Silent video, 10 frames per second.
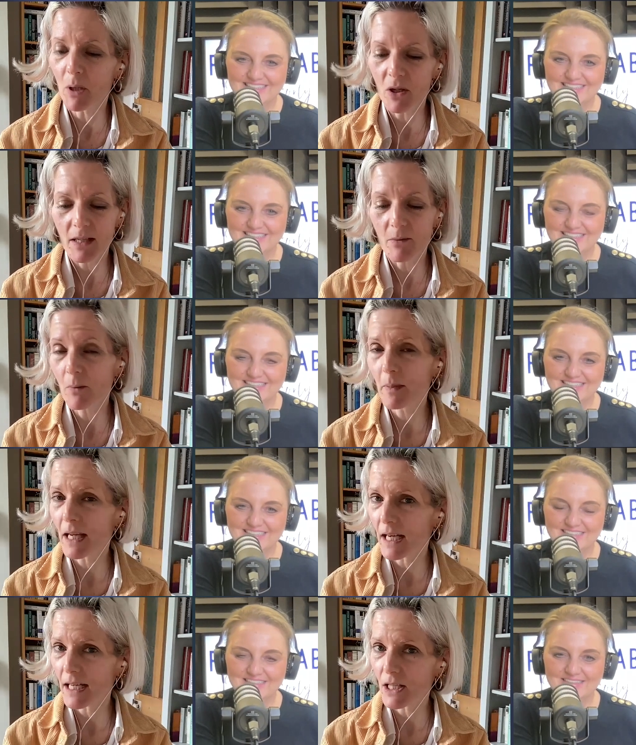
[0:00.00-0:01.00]
Speaker 1: book will be
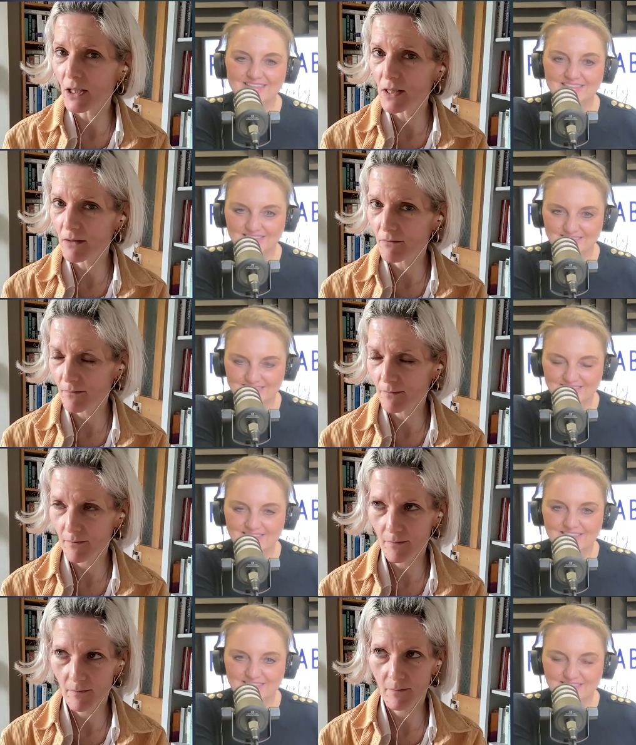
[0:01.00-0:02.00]
in any good
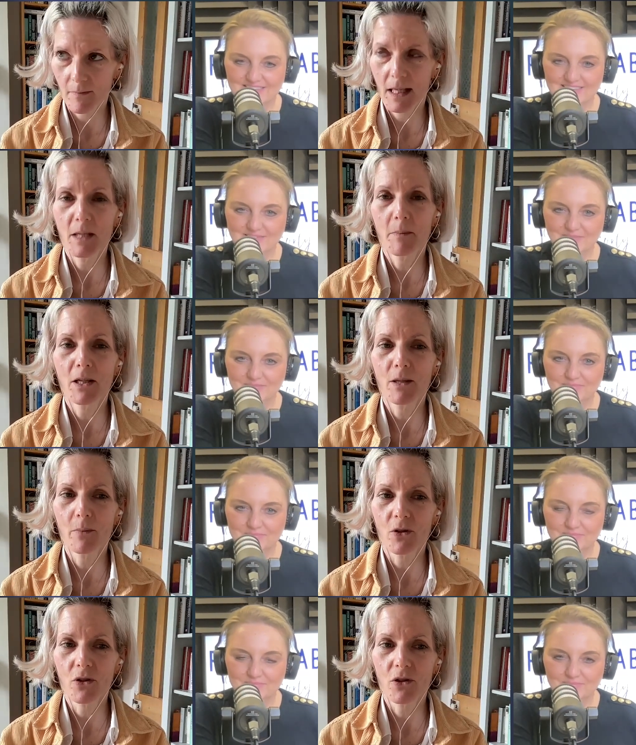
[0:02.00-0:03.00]
independent
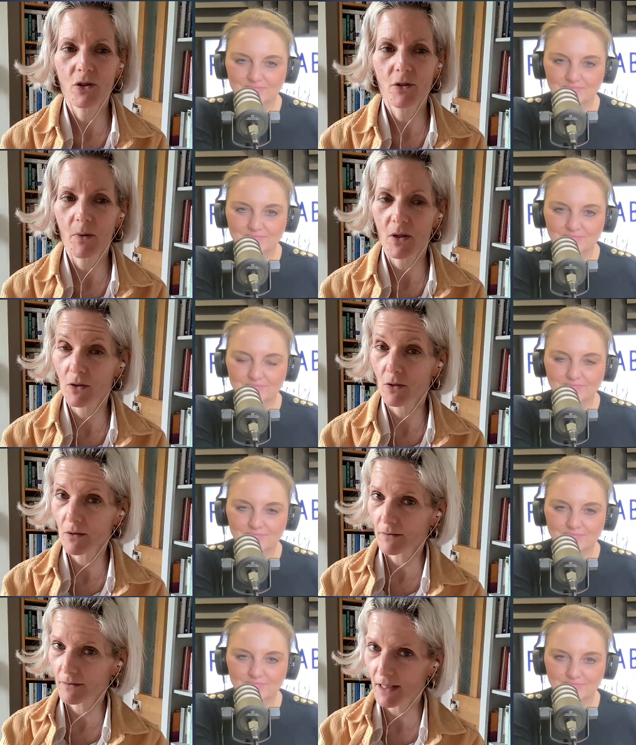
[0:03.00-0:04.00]
book sh- bookstore.
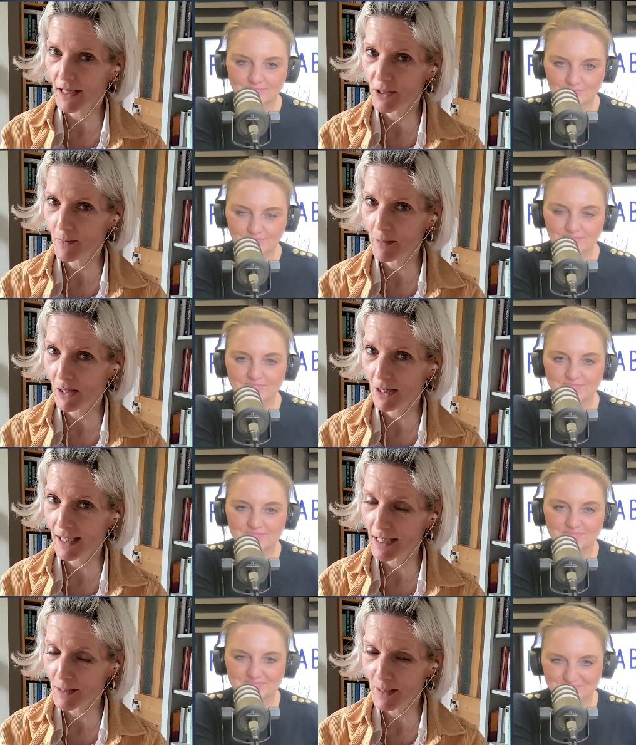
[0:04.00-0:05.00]
Mm-hmm. I should be
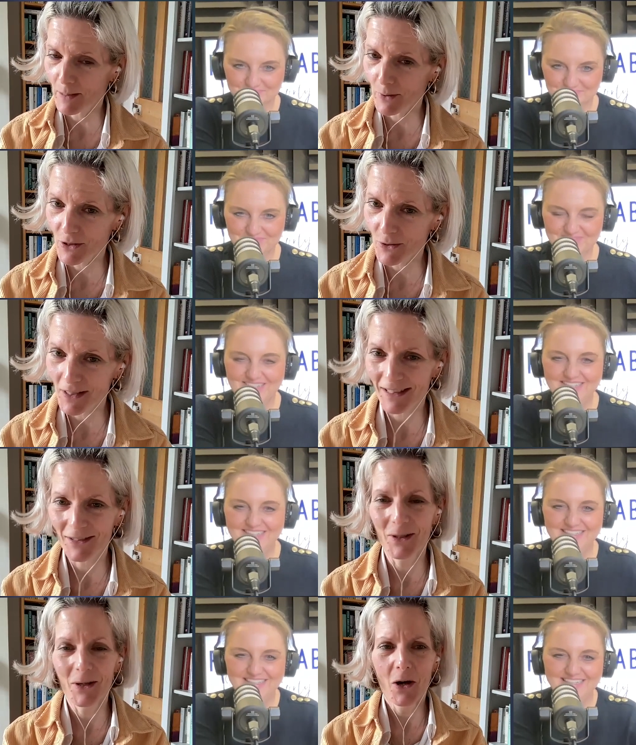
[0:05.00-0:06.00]
plugging independent bookstores or,